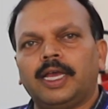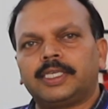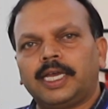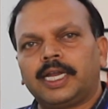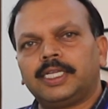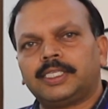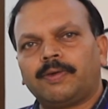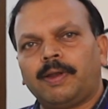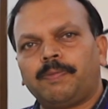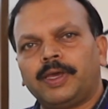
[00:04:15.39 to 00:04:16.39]
Exactly
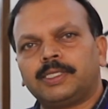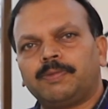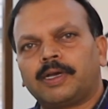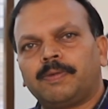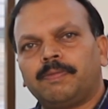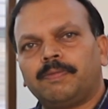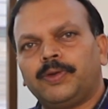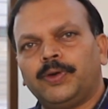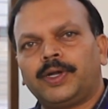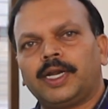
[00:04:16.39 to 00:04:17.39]
7 pH become
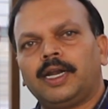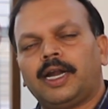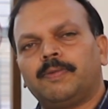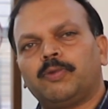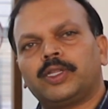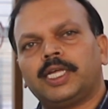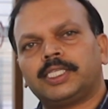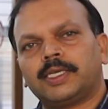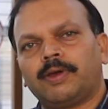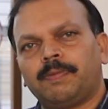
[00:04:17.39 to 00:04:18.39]
neutral, and more than
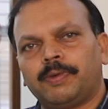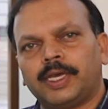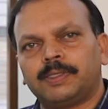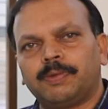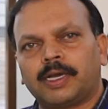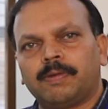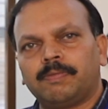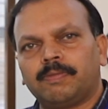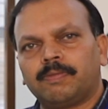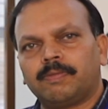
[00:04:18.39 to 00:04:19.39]
7 pH
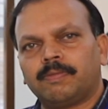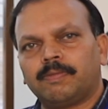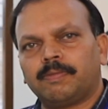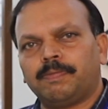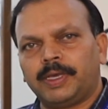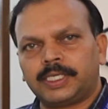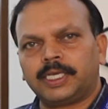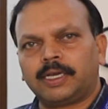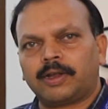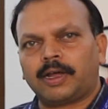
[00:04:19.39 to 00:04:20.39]
become
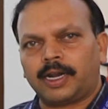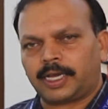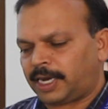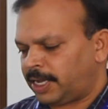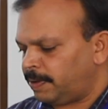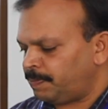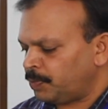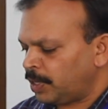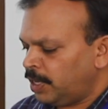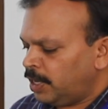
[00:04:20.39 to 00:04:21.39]
basic or alkaline.
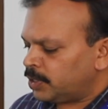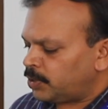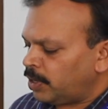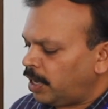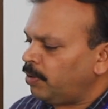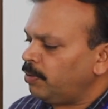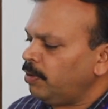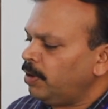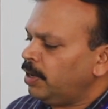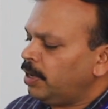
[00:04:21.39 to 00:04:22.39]
So
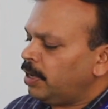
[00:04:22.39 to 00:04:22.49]
now